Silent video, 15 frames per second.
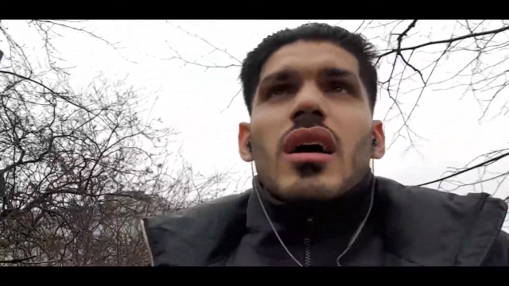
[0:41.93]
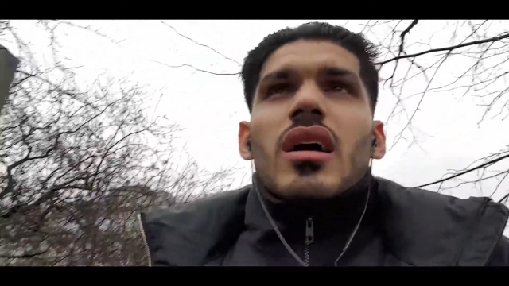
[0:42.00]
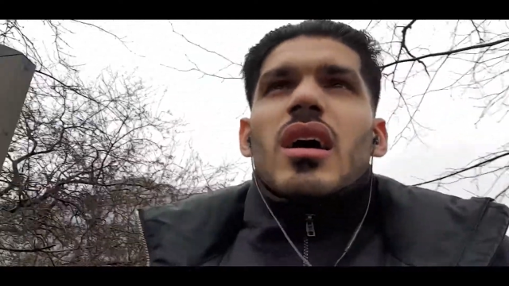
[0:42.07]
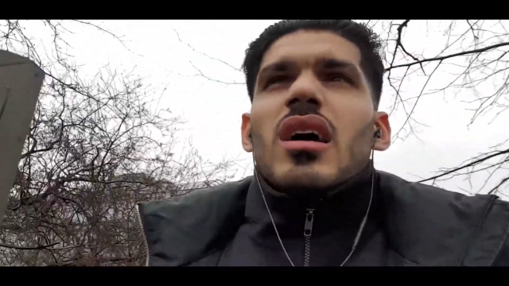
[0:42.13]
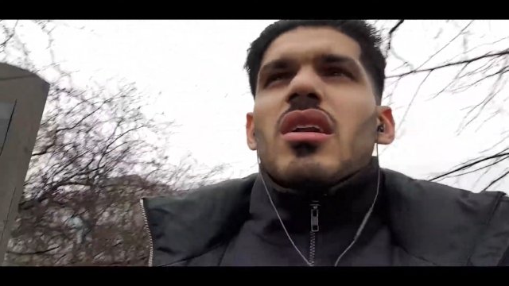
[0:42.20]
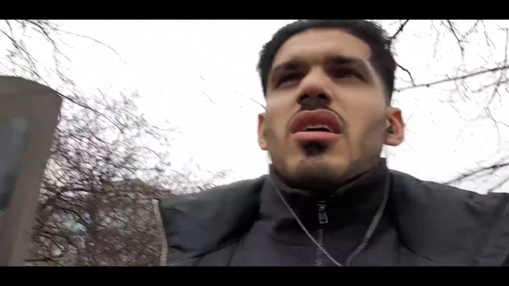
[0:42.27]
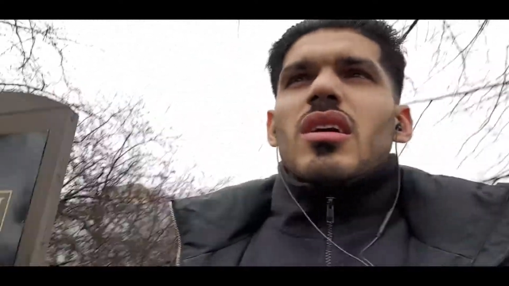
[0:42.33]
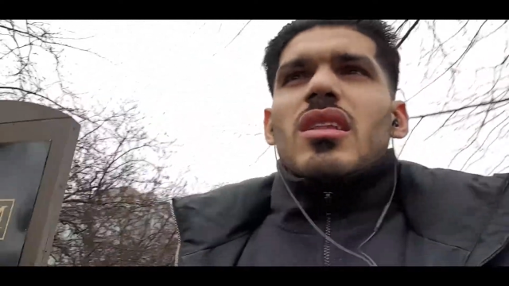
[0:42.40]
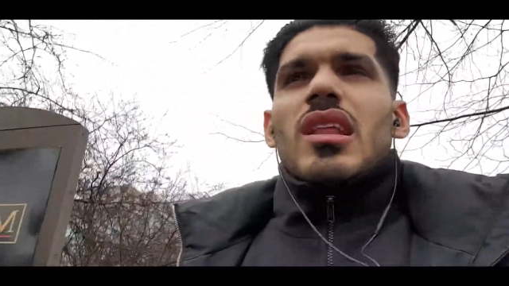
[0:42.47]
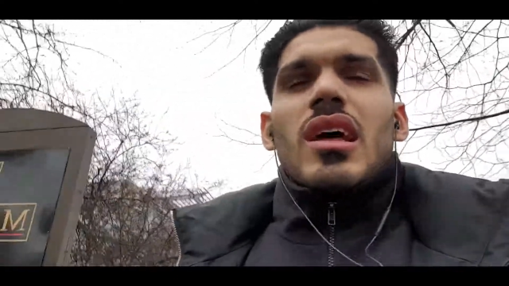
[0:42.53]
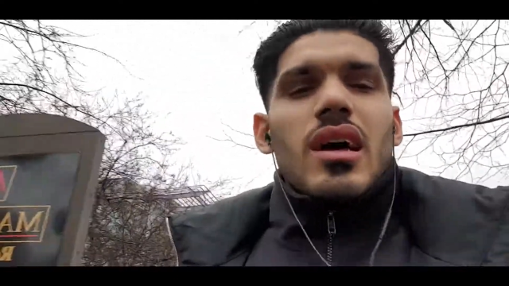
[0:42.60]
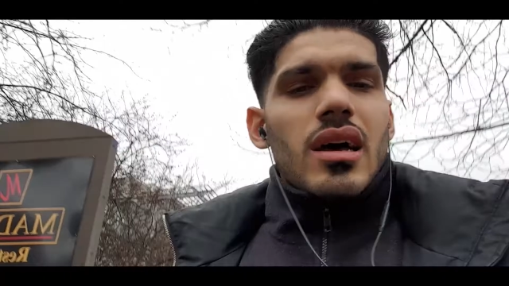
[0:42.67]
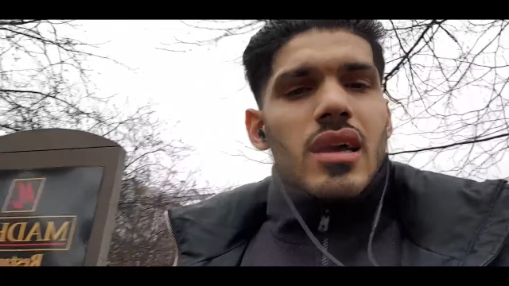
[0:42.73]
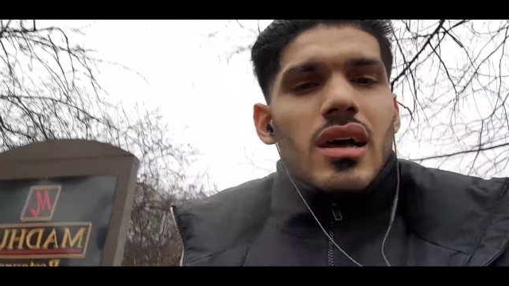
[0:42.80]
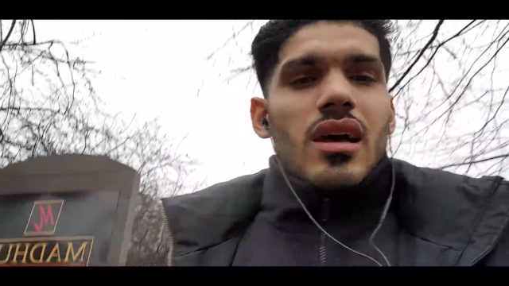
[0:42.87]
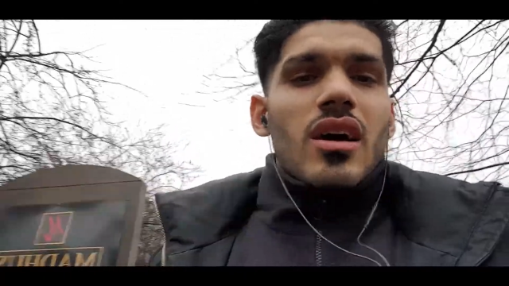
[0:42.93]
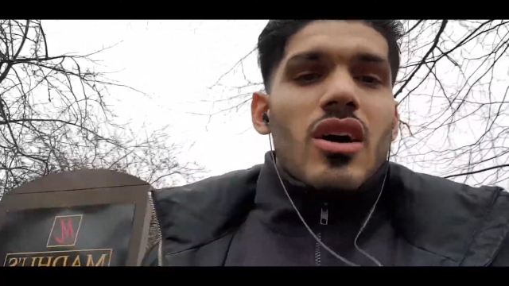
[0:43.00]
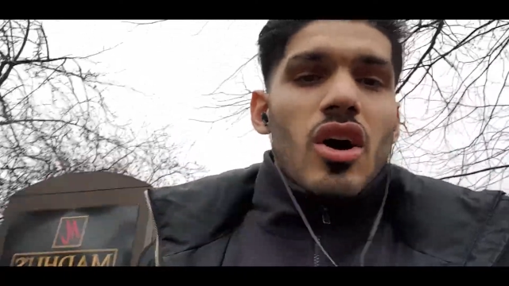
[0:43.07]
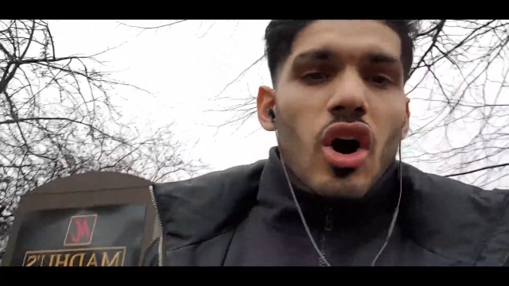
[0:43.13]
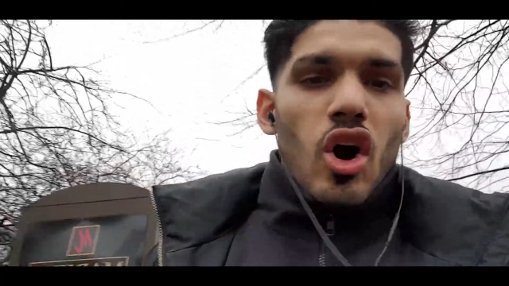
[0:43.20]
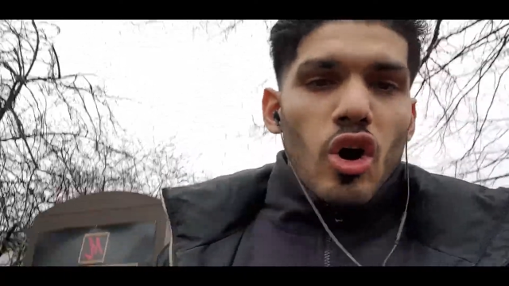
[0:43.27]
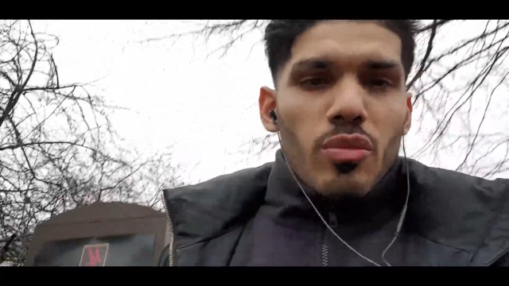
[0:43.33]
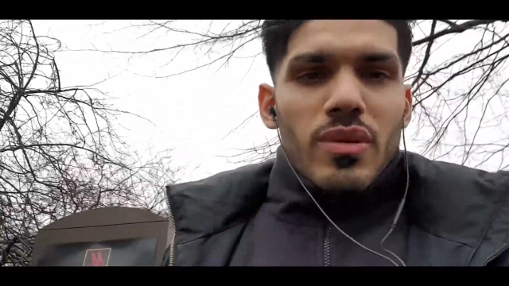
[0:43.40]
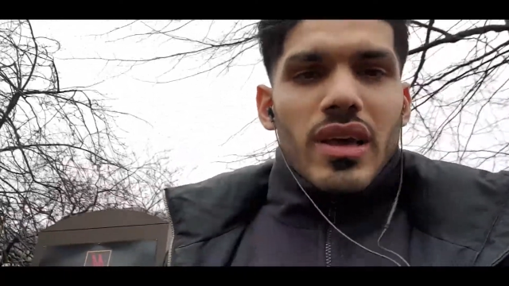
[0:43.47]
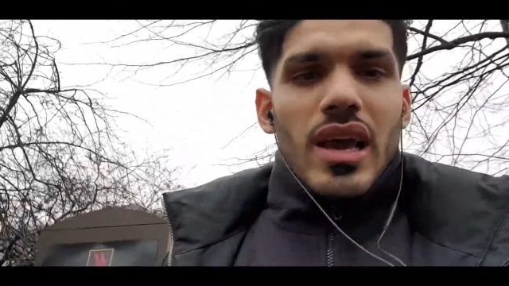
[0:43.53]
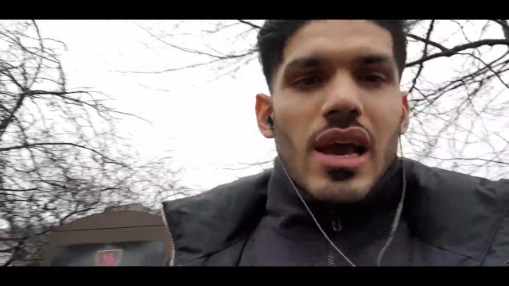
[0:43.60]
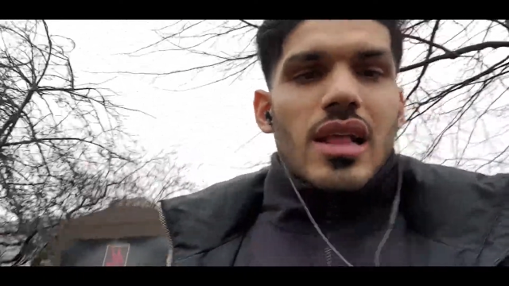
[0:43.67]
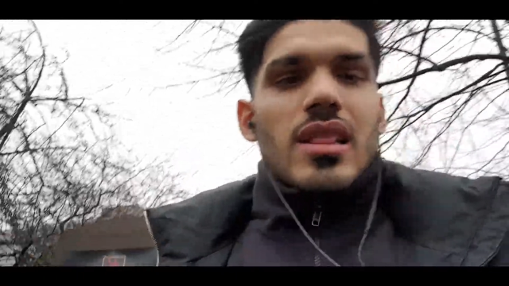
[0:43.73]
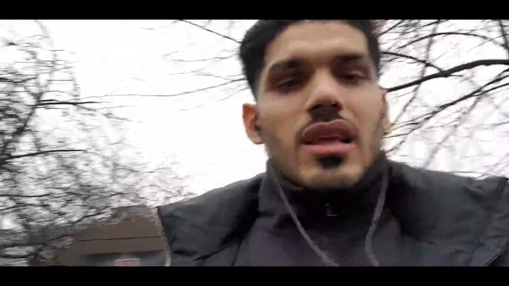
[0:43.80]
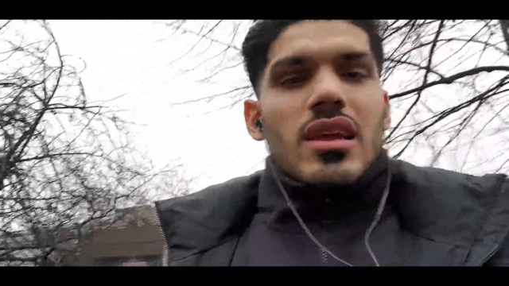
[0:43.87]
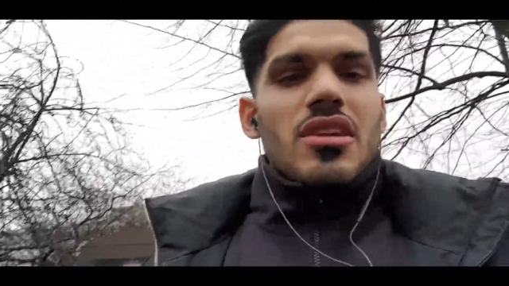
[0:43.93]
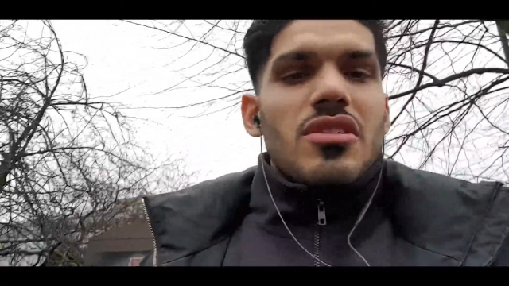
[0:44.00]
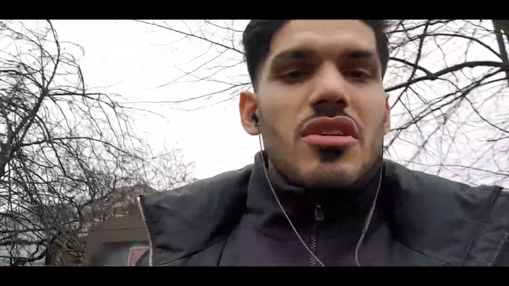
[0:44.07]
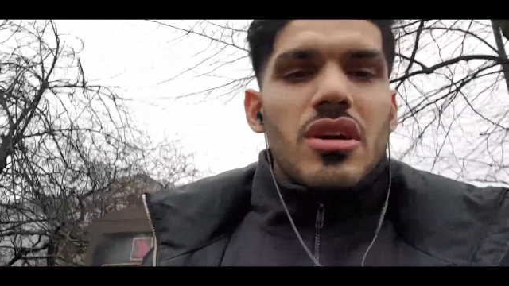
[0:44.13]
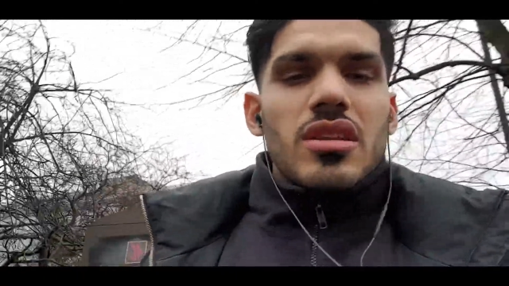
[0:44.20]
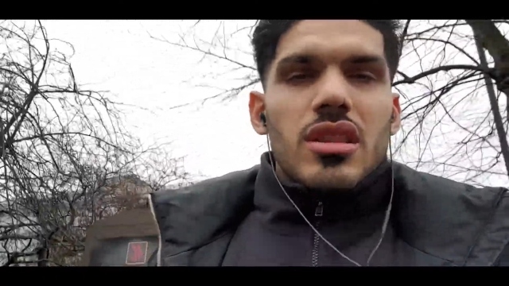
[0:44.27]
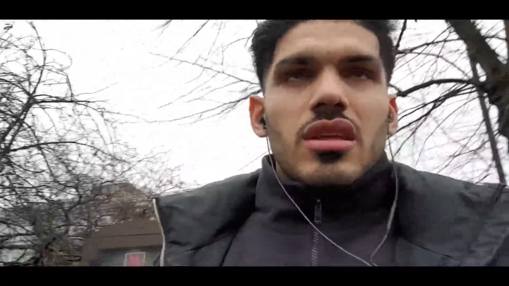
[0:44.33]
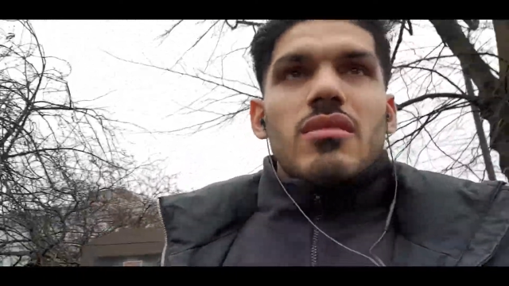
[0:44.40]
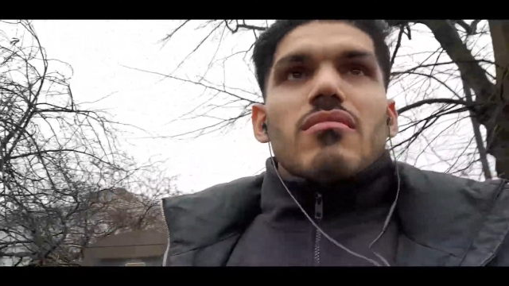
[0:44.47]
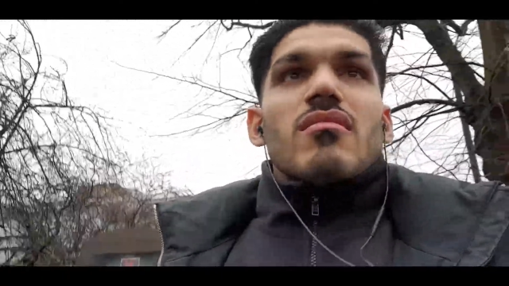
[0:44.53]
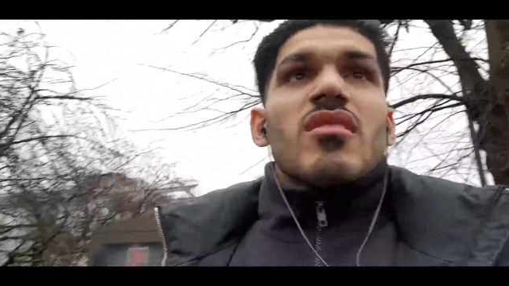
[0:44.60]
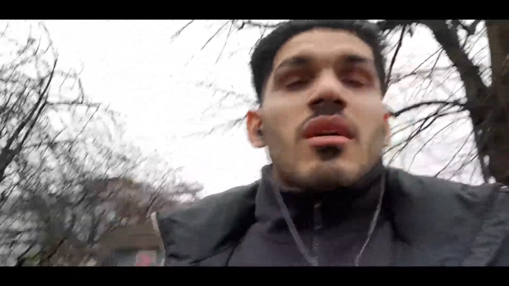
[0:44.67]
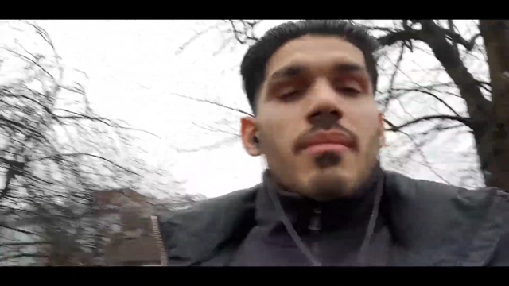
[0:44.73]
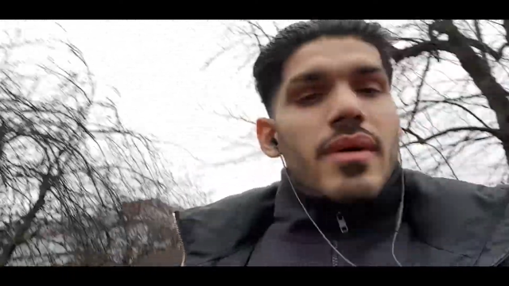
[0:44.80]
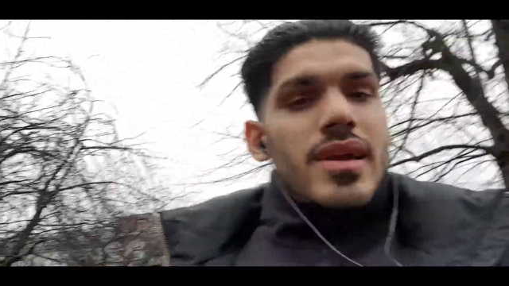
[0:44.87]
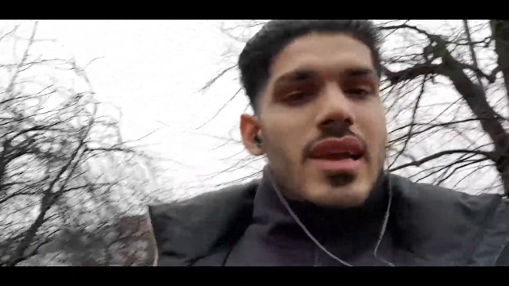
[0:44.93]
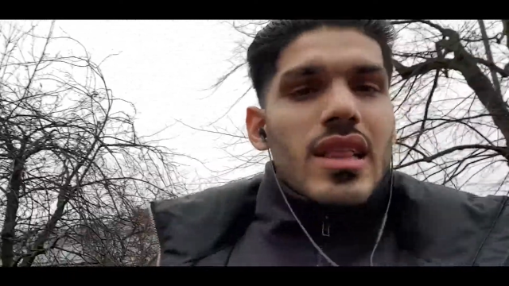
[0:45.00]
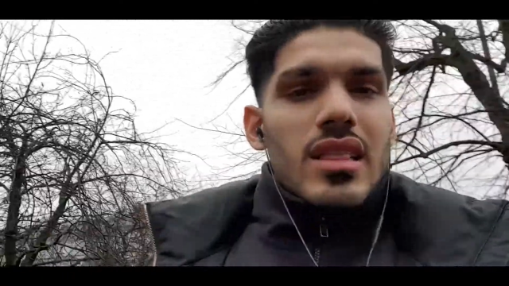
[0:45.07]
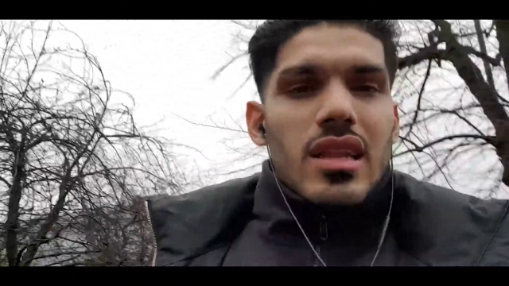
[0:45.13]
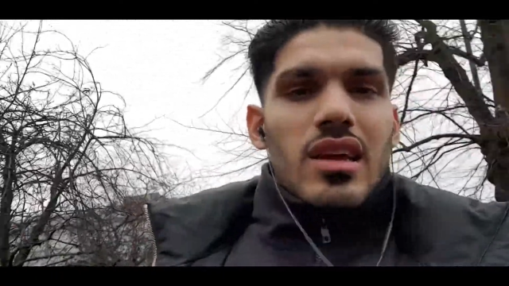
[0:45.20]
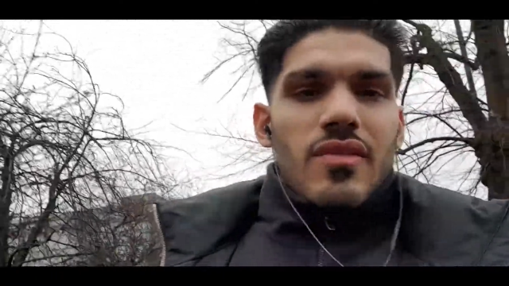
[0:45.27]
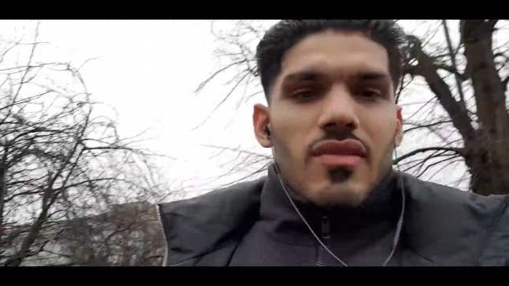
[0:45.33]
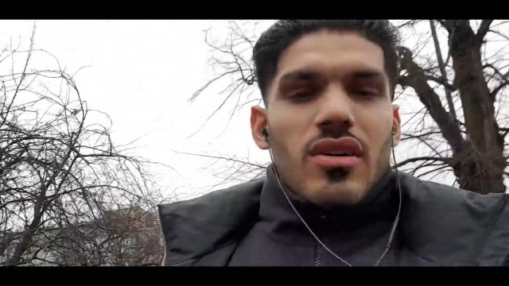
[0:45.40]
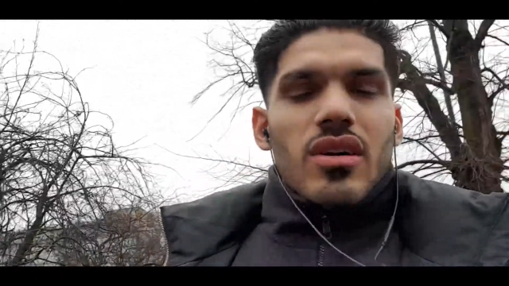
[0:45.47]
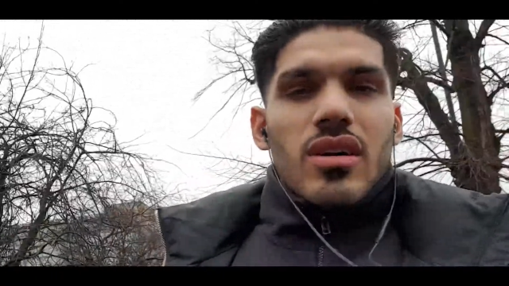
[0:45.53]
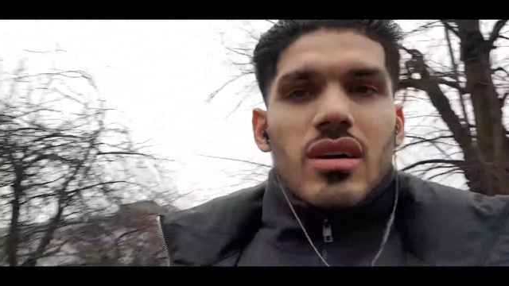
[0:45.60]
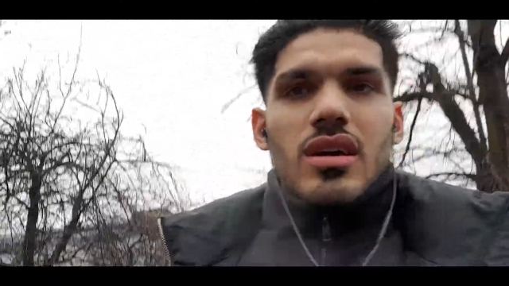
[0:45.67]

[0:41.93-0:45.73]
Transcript: and all that I hope you guys enjoyed my yesterday vlog